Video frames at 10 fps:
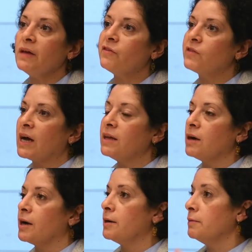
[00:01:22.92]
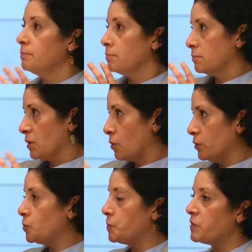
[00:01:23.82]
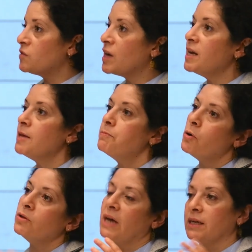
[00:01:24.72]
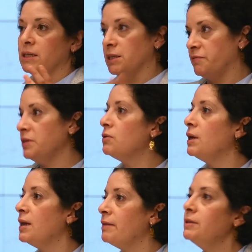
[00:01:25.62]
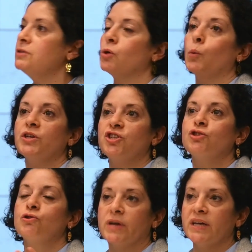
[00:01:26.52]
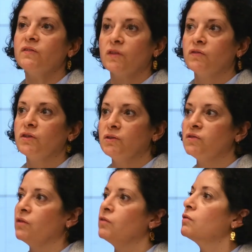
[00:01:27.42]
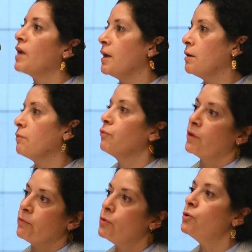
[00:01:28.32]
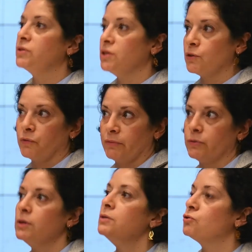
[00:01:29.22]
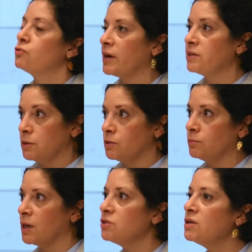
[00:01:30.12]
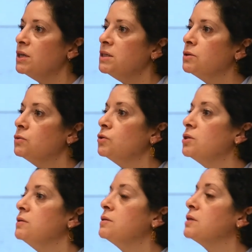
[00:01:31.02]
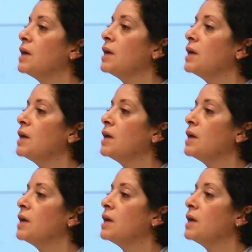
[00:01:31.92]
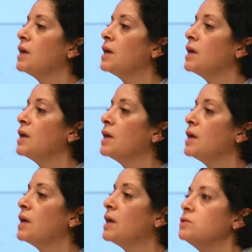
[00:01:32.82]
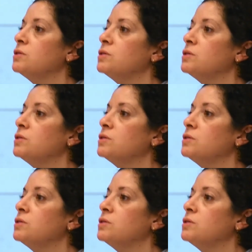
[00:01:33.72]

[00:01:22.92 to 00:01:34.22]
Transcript: that are going to be studied both at individual level, so which traits in citizens can favor or disfavor trust in subnational institutions and in general in institutions, we'll see,